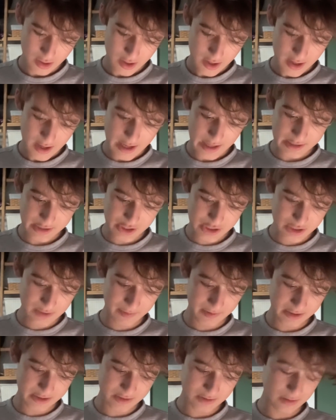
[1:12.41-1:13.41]
And just a
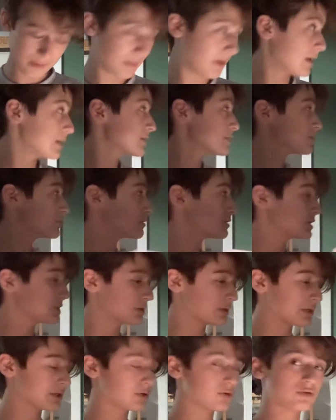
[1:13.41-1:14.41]
bunch of the monsters, which is
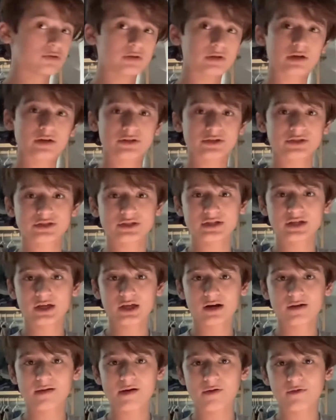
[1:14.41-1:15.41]
really cool, and I'll just stick it
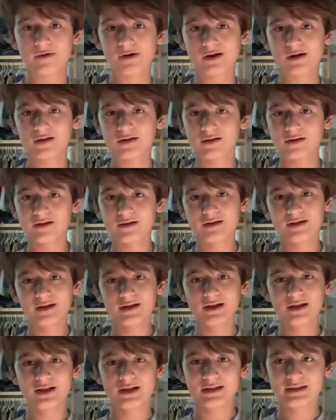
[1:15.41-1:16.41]
on my wall.
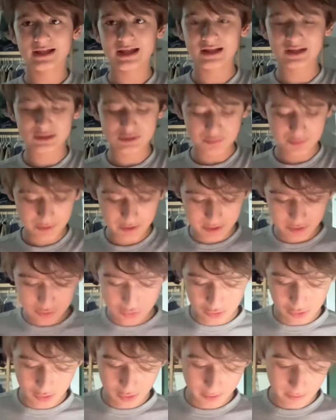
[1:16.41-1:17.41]
That looks pretty
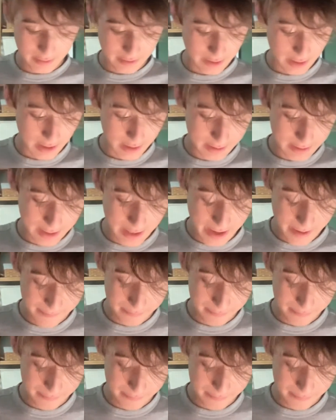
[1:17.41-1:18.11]
cool, and I can't